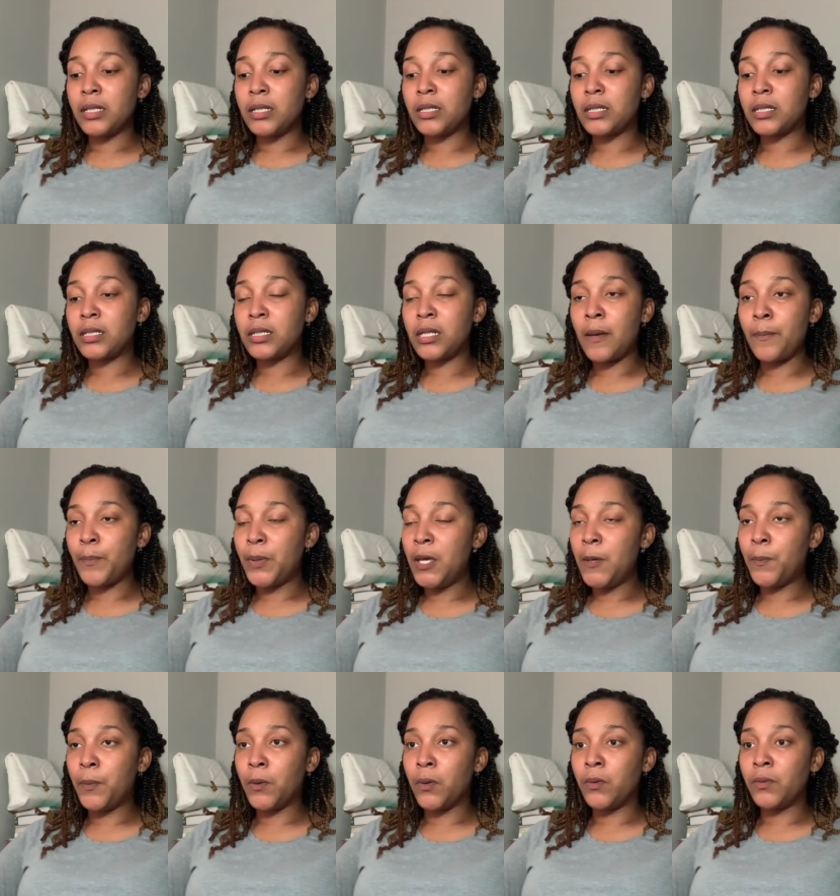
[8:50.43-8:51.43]
some
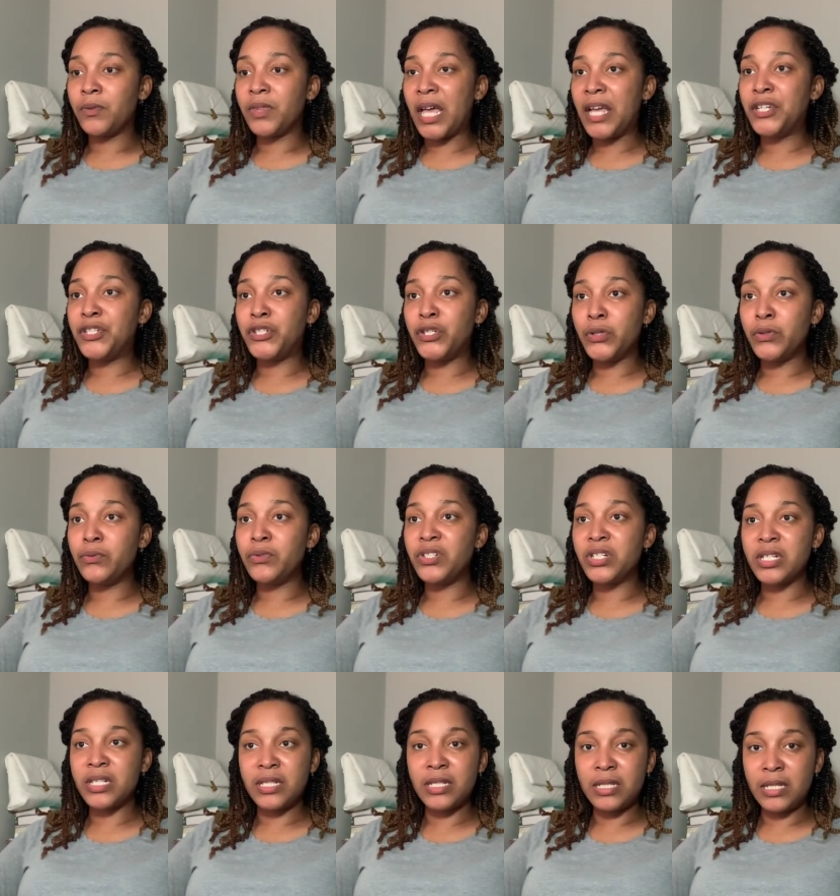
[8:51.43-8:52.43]
people, they do
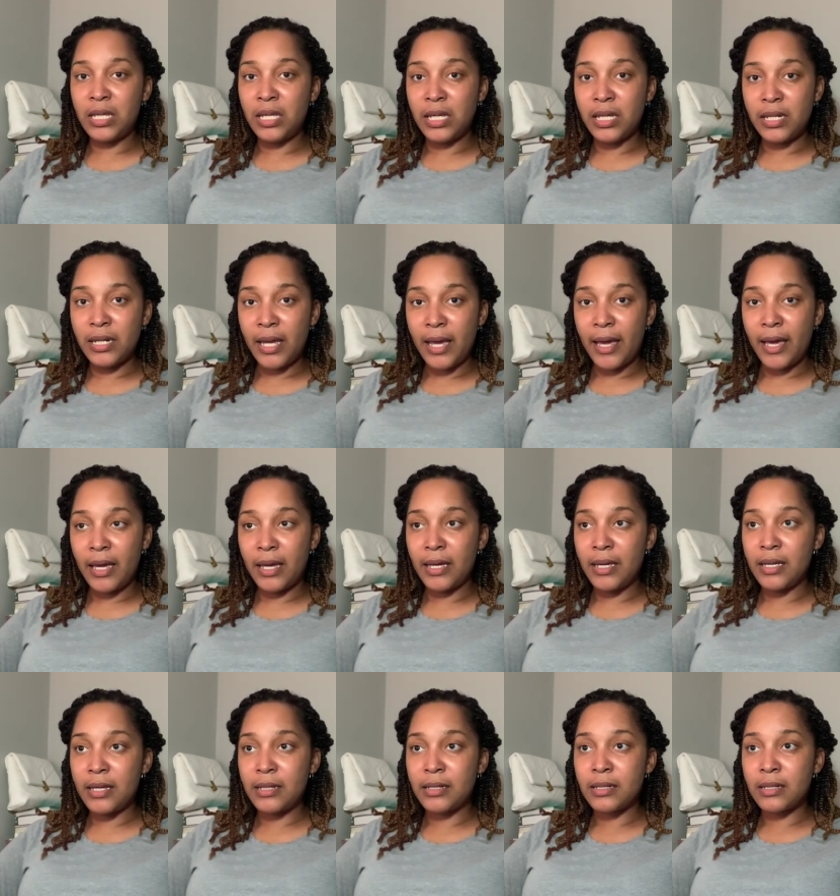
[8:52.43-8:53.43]
just see it
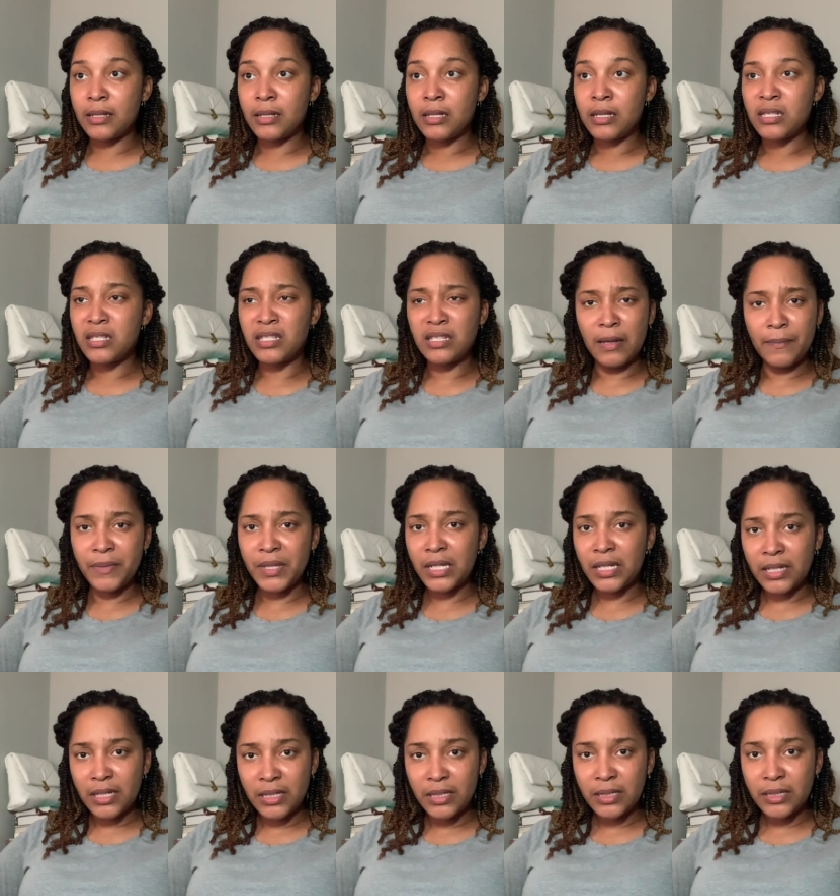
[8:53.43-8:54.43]
as something
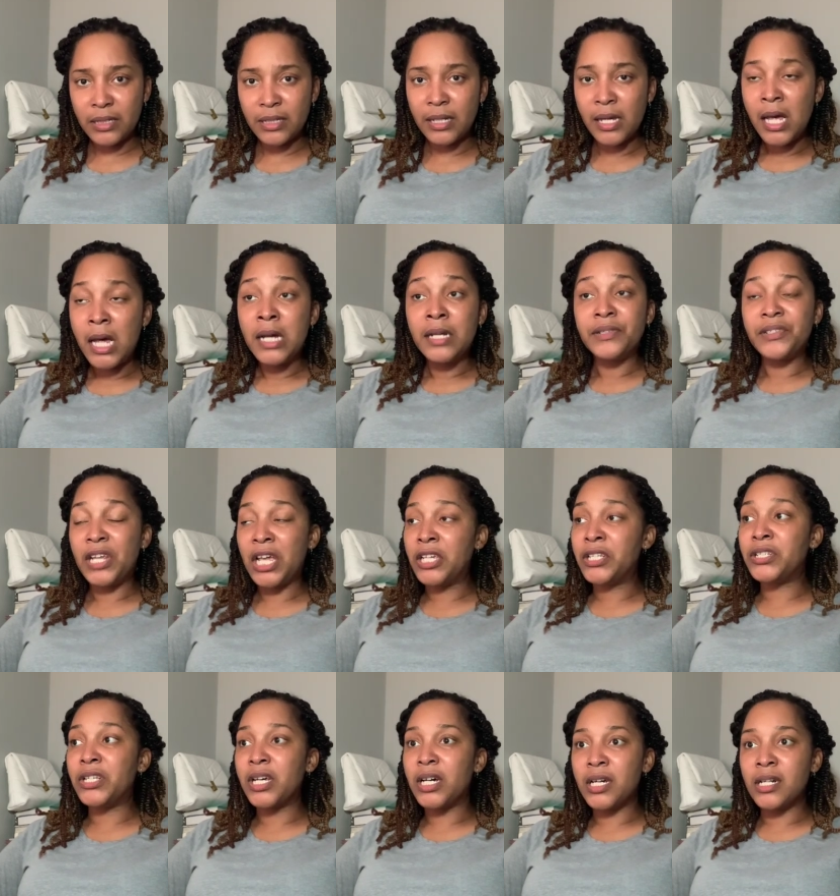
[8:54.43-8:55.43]
good.
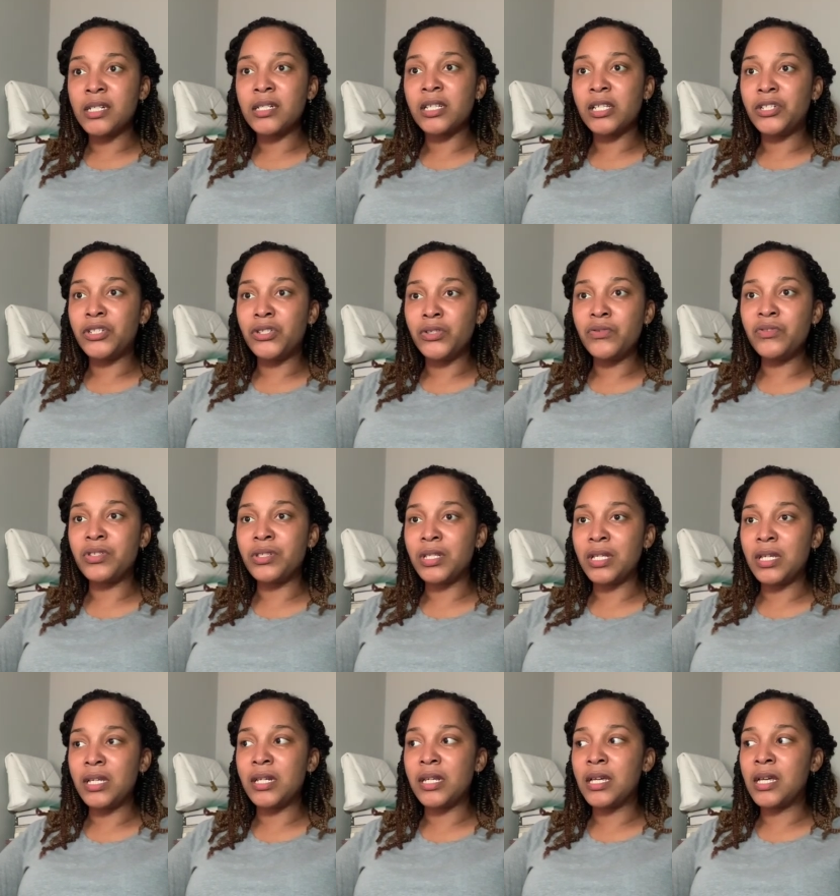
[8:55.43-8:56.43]
They honestly do
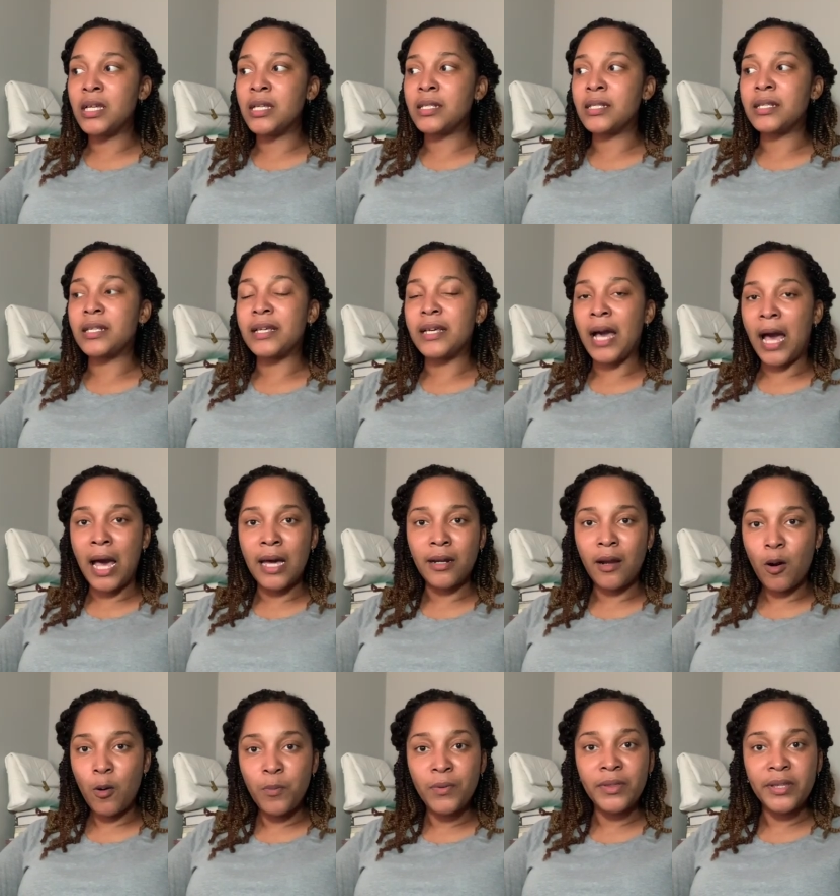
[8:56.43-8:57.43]
see it as God
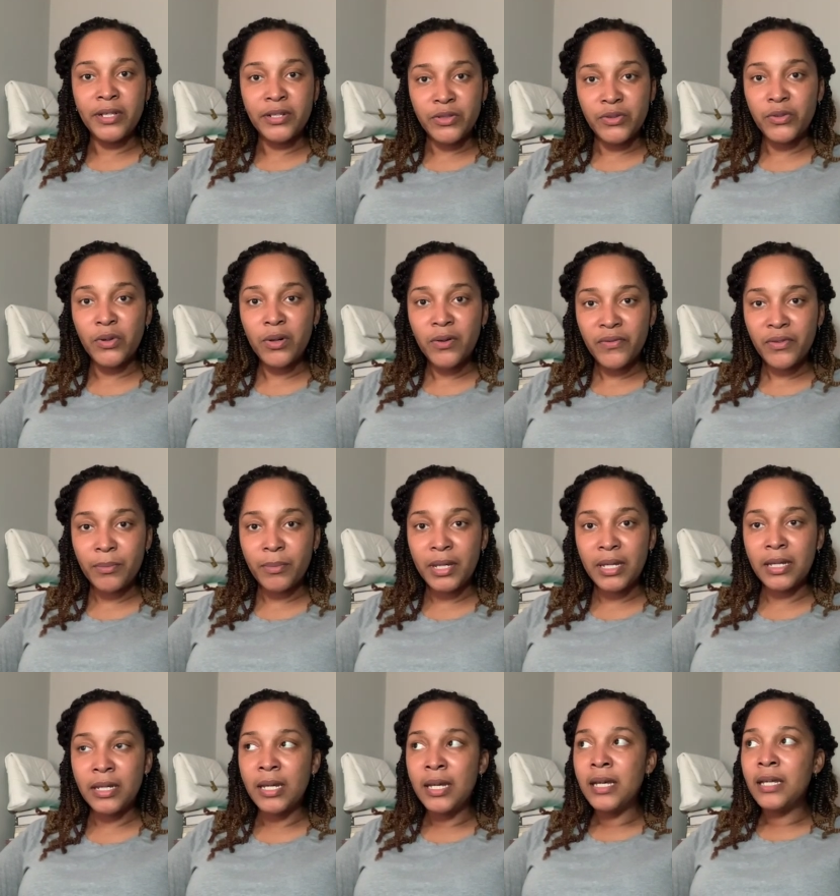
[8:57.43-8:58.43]
opened this door for
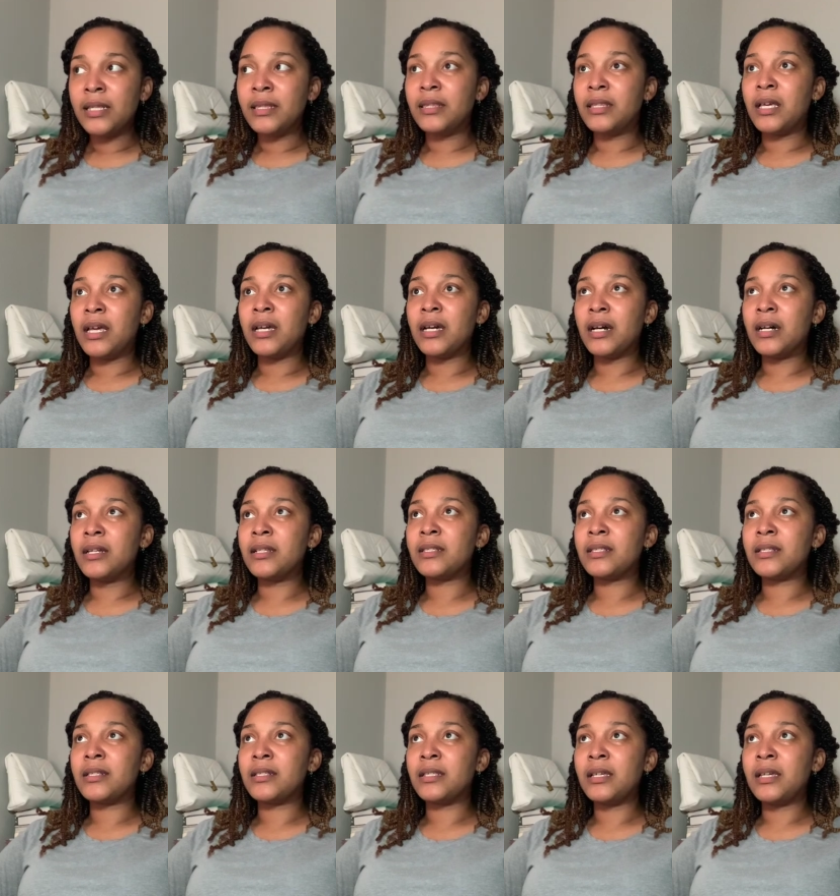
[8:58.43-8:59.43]
me they honestly
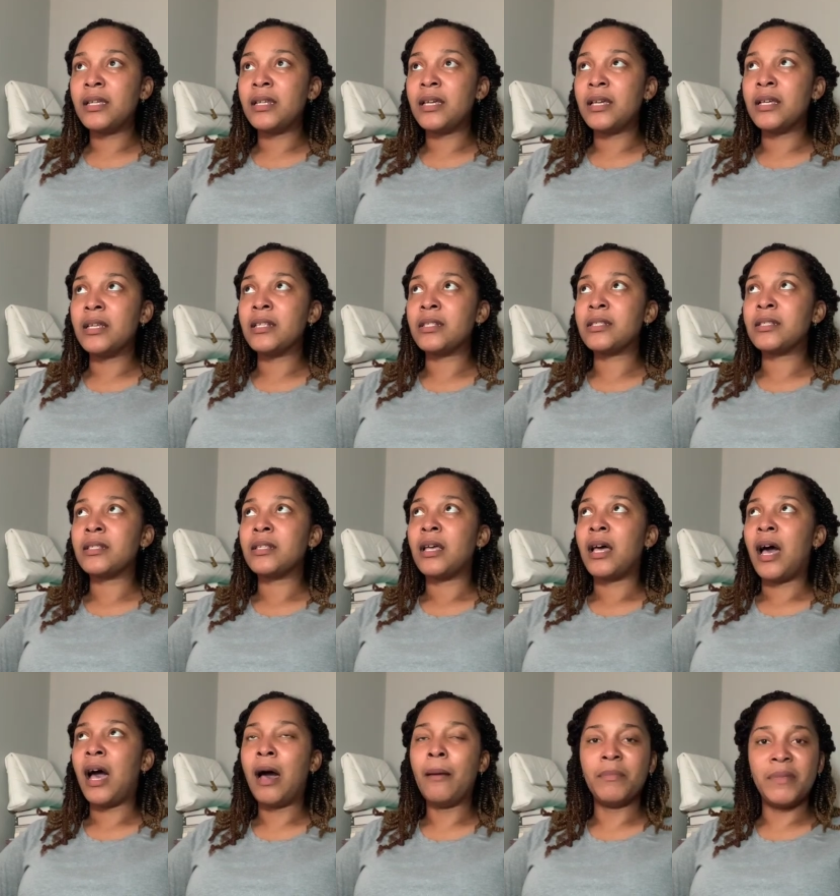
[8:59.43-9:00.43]
see it as
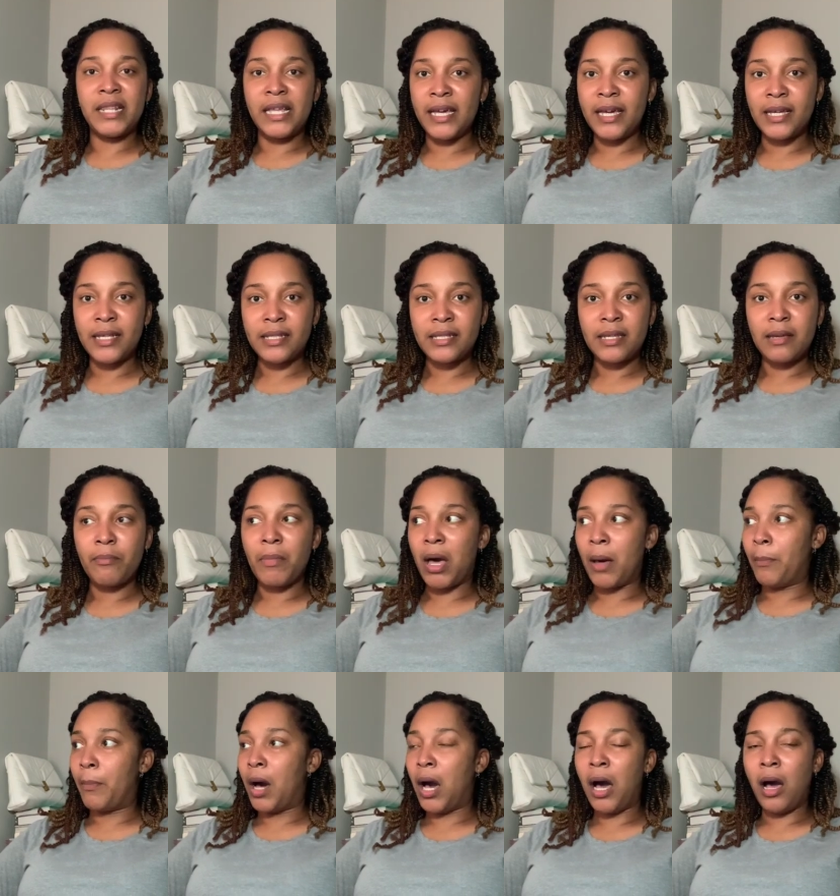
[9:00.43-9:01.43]
I'm legacy. My
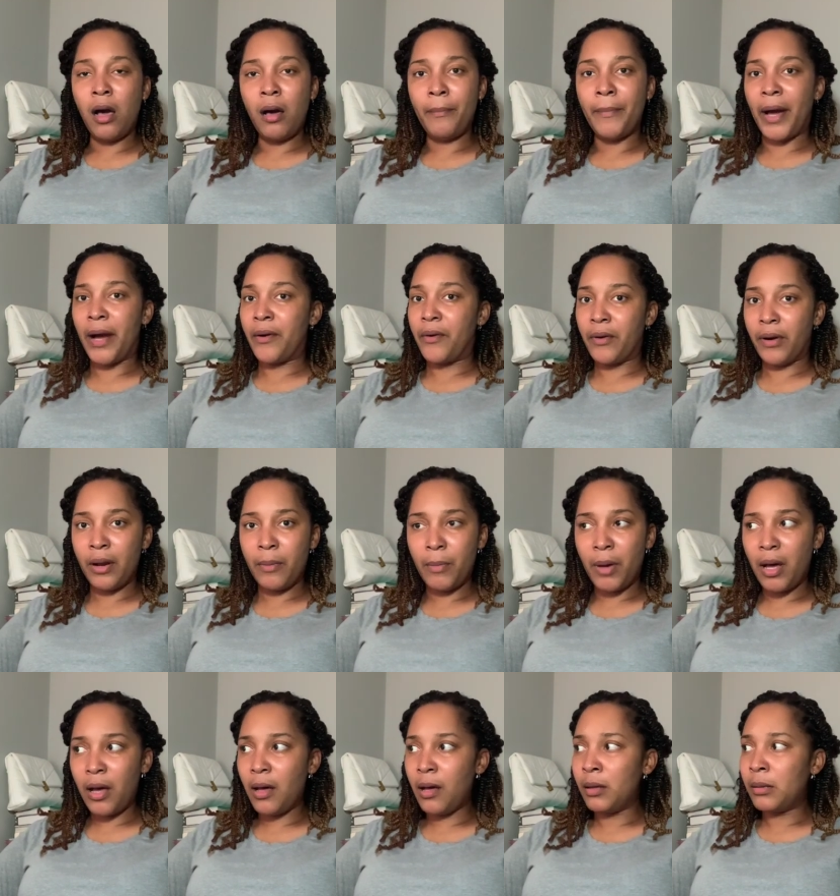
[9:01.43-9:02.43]
mom, my
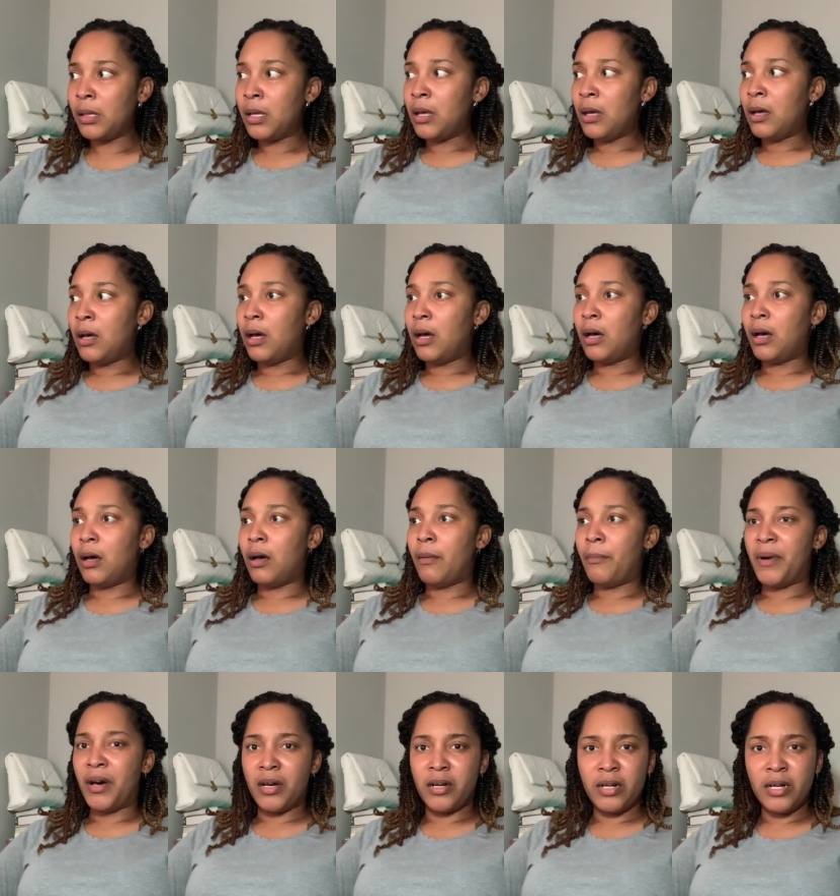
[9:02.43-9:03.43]
grandma, um,
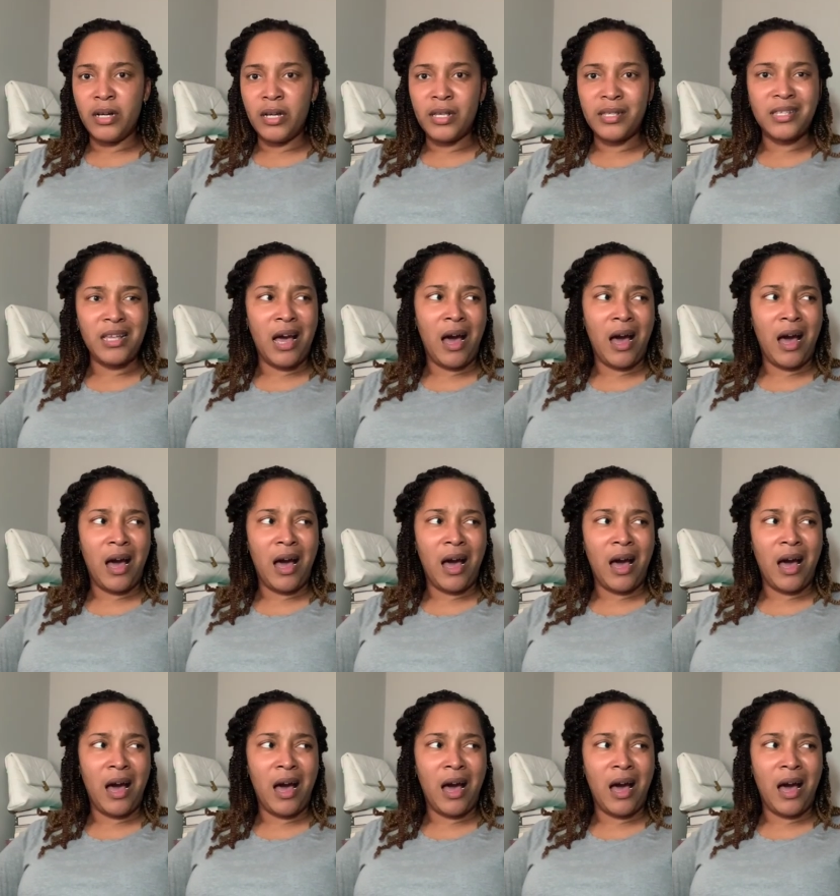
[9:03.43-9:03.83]
my aunts,